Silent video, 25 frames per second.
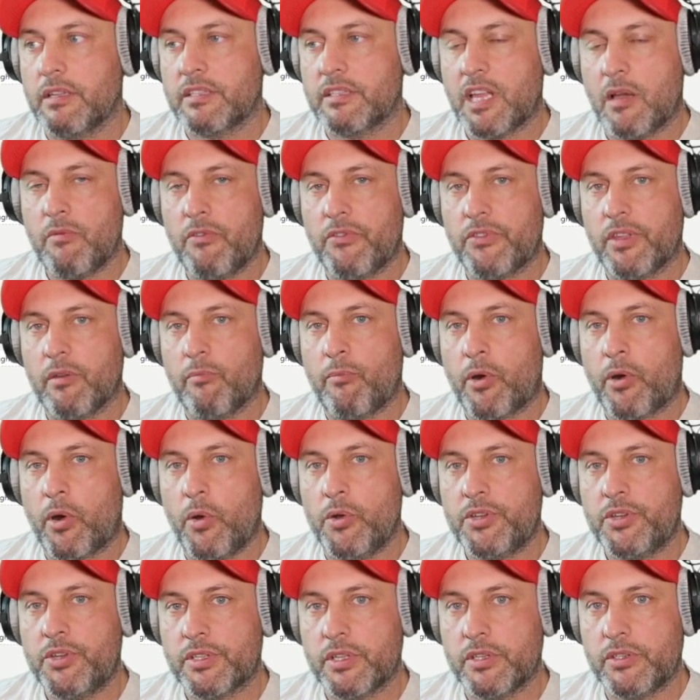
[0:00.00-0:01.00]
some of the
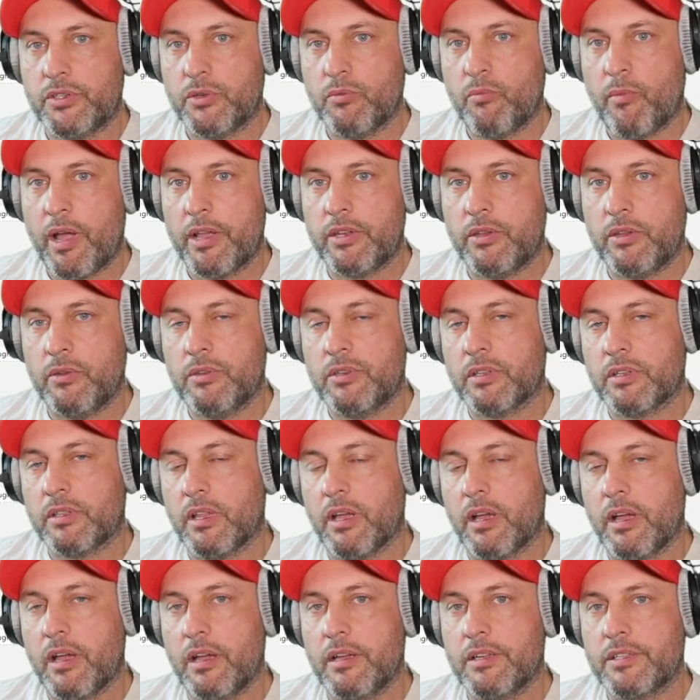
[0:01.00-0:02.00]
approaches that you might
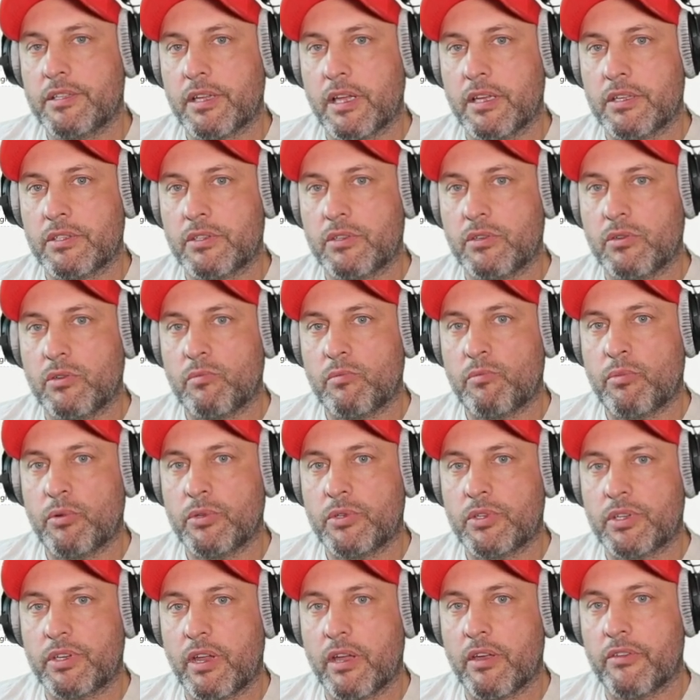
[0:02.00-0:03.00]
utilize as you
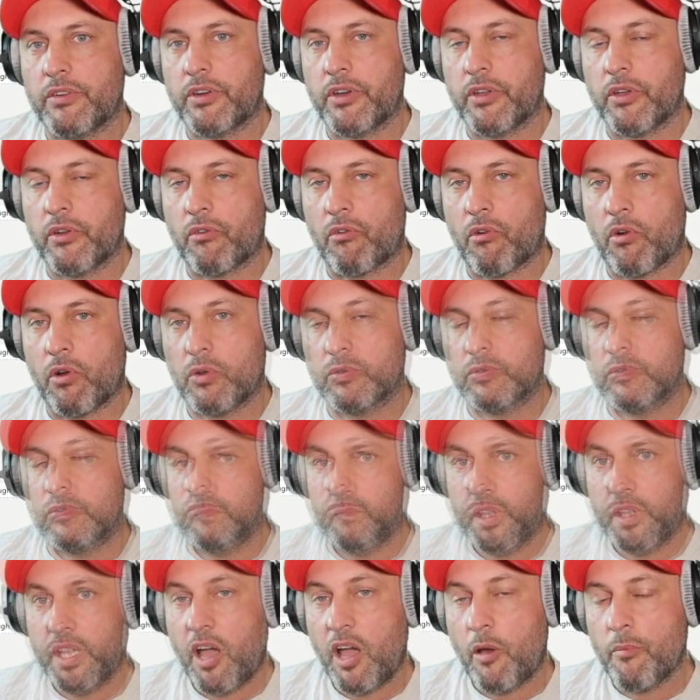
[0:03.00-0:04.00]
put together your own.
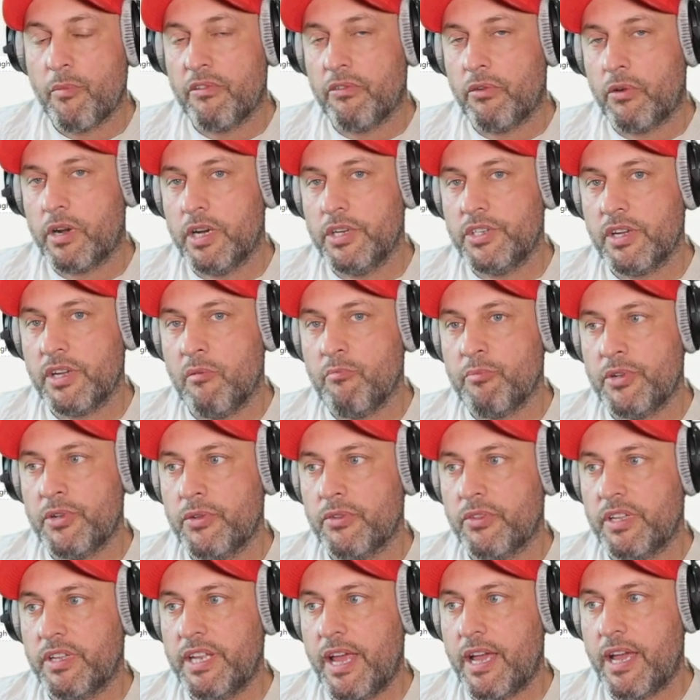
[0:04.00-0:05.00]
Now, before I jump
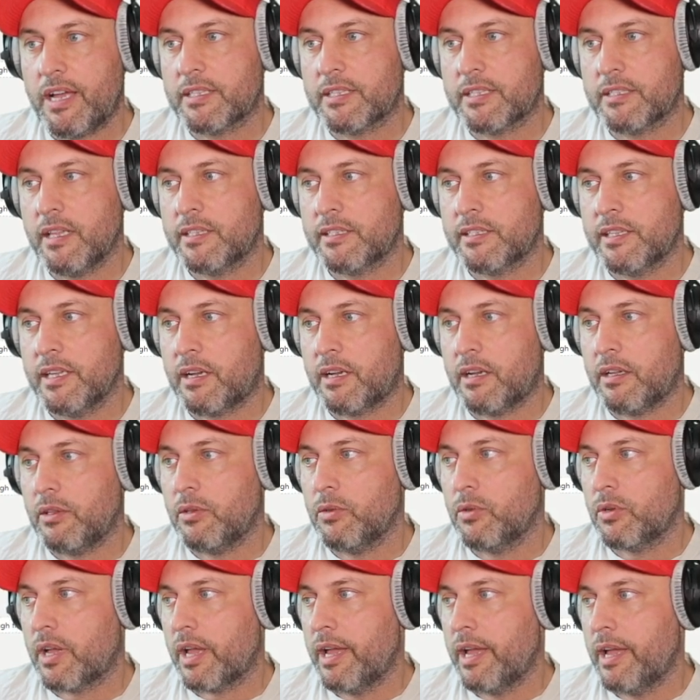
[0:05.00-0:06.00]
into the DAX, let's take a
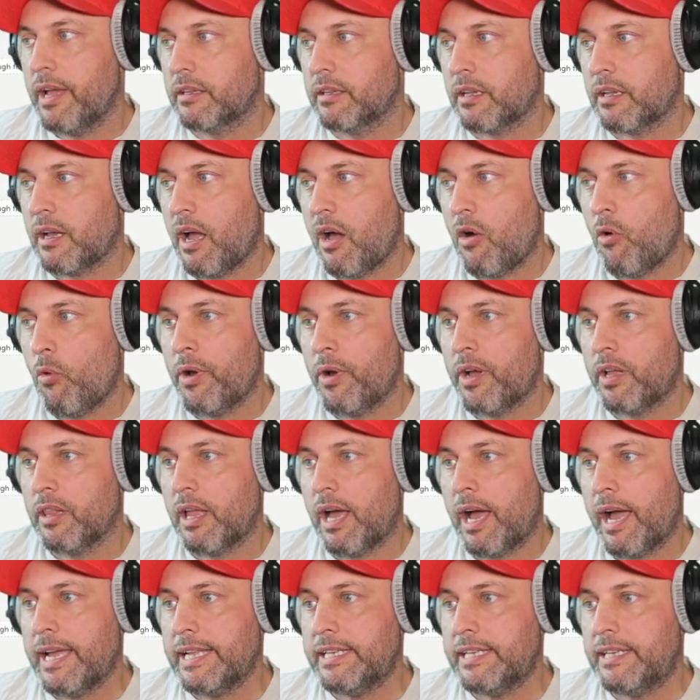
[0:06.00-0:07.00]
look at how well
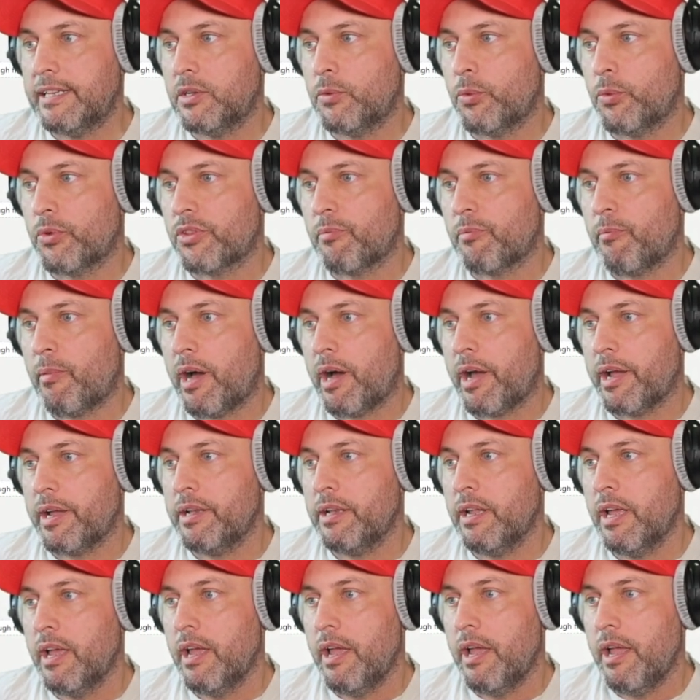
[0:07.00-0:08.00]
I did with
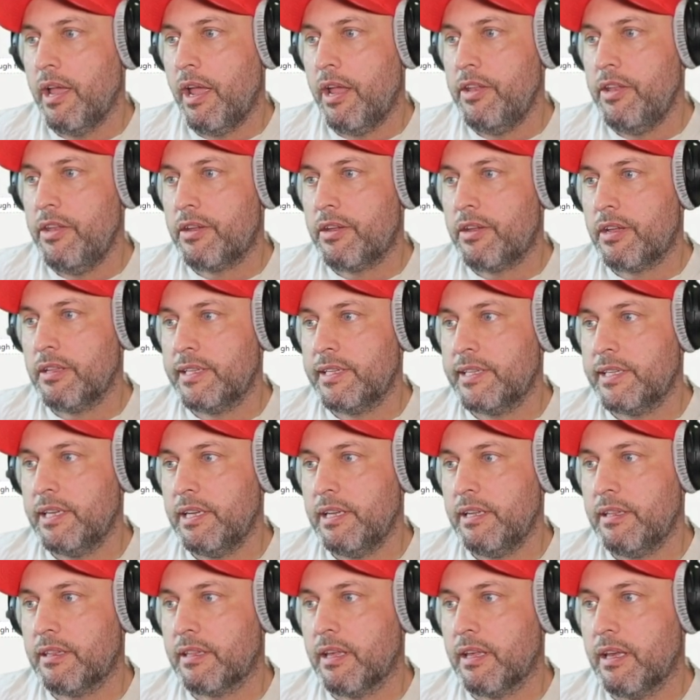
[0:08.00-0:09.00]
mine. And you can
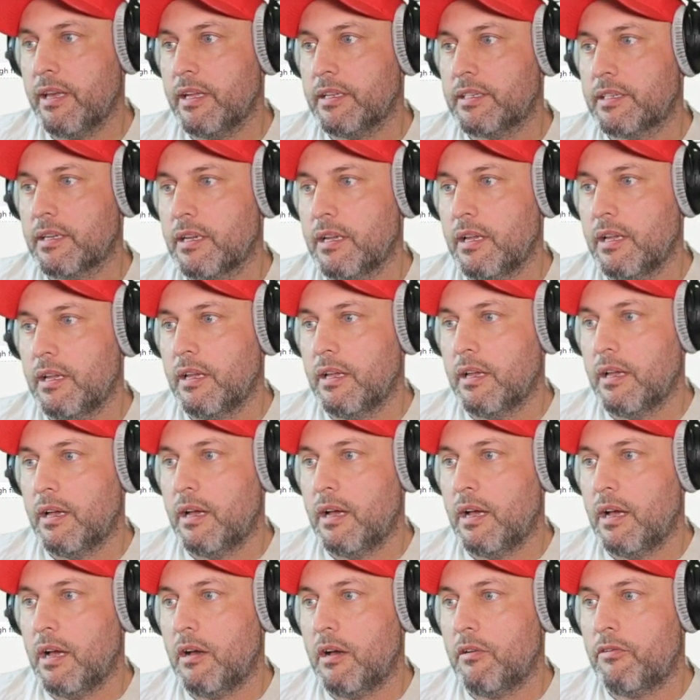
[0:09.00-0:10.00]
see that
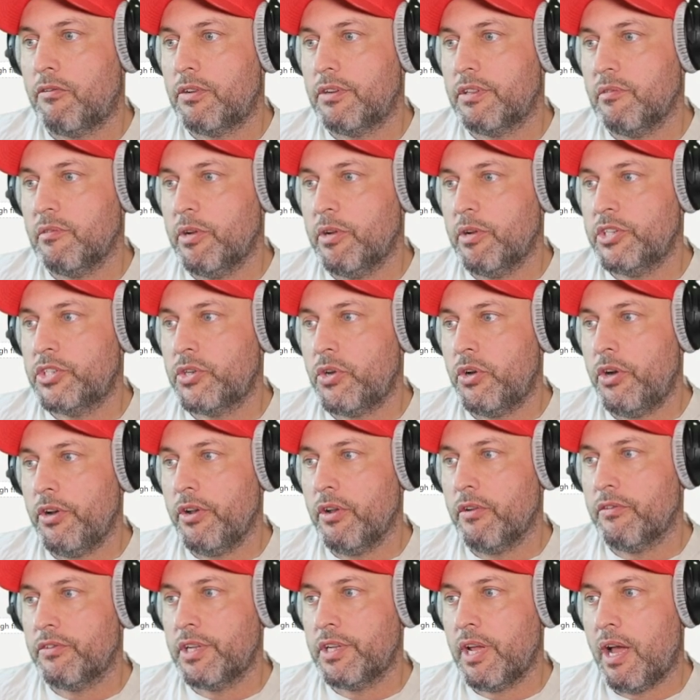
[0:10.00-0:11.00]
uh, for the
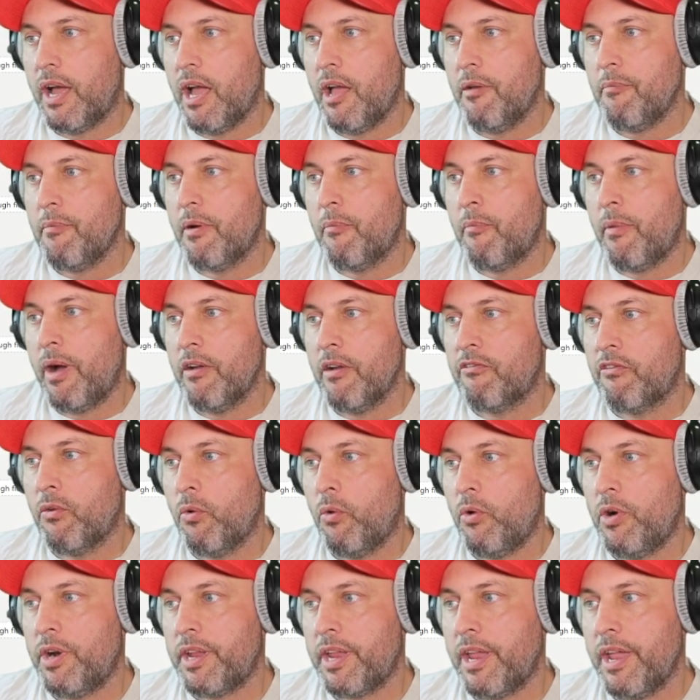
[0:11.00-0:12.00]
majority of time, my
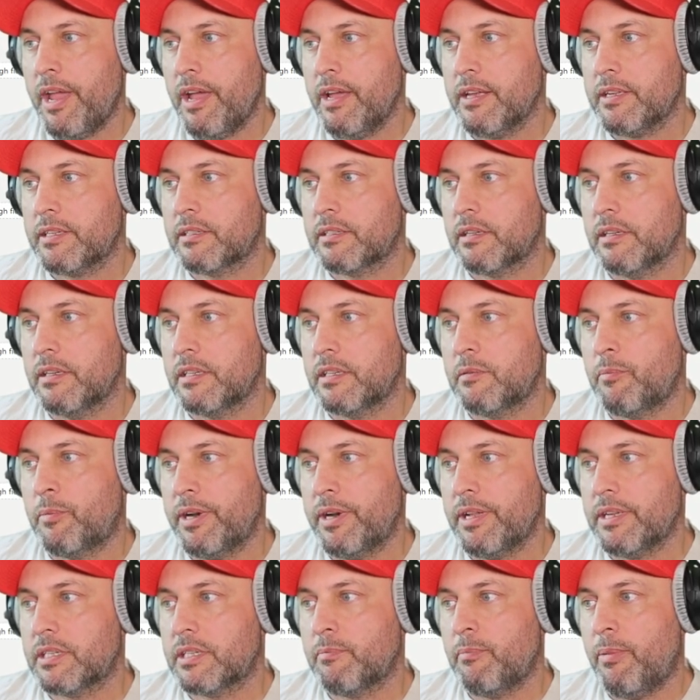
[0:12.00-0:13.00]
forecast is
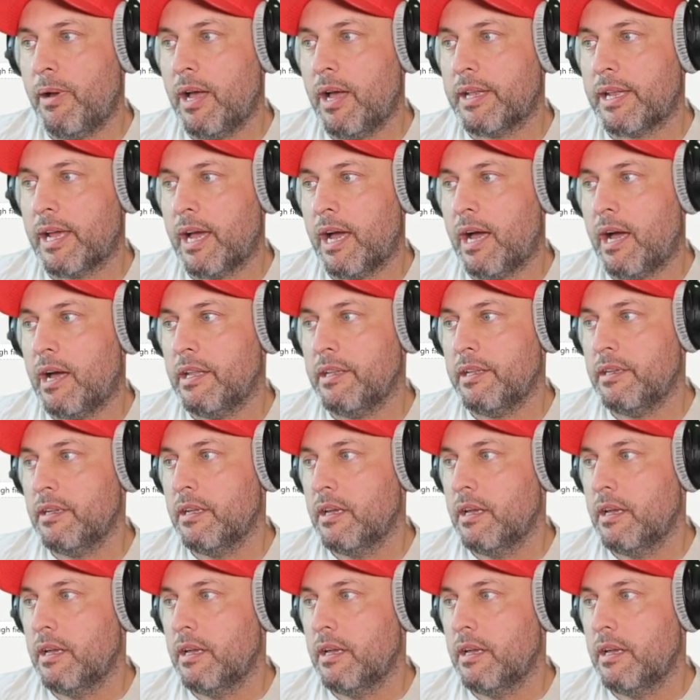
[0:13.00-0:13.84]
pretty spot on.